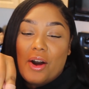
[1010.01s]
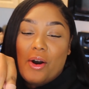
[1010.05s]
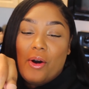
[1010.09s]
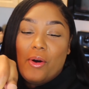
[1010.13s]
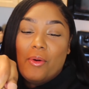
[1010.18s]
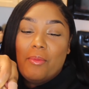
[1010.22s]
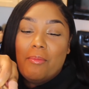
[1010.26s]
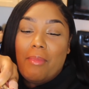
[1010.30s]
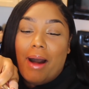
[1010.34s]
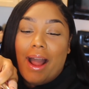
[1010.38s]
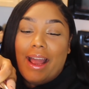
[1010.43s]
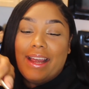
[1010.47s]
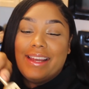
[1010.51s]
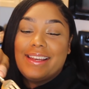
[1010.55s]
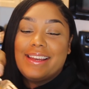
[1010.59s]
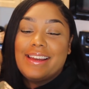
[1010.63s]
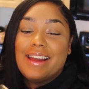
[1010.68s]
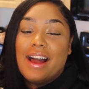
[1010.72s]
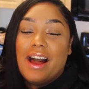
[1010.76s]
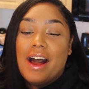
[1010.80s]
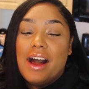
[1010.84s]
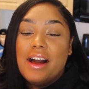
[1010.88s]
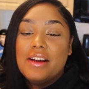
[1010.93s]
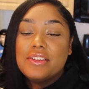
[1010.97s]
oh my
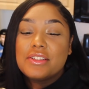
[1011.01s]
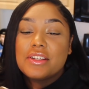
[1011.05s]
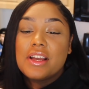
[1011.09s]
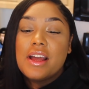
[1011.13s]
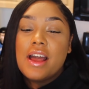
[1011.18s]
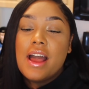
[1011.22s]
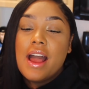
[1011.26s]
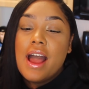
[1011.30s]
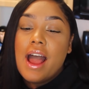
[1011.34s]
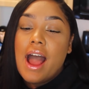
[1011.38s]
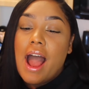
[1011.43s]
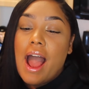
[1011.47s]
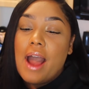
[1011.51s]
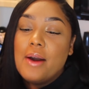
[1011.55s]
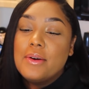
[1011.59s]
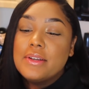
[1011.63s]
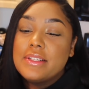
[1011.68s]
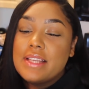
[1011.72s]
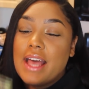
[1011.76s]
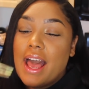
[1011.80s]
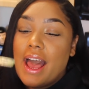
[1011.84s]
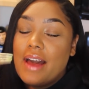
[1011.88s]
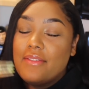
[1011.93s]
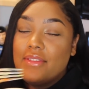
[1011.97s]
gosh, I
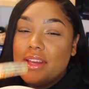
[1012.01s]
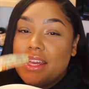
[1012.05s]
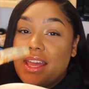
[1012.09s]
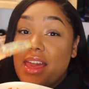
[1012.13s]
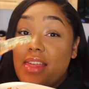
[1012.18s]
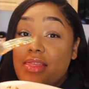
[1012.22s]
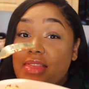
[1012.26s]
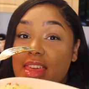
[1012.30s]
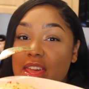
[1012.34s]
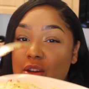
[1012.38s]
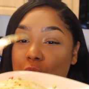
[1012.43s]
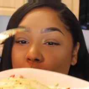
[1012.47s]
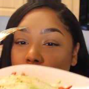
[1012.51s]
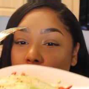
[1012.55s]
was having the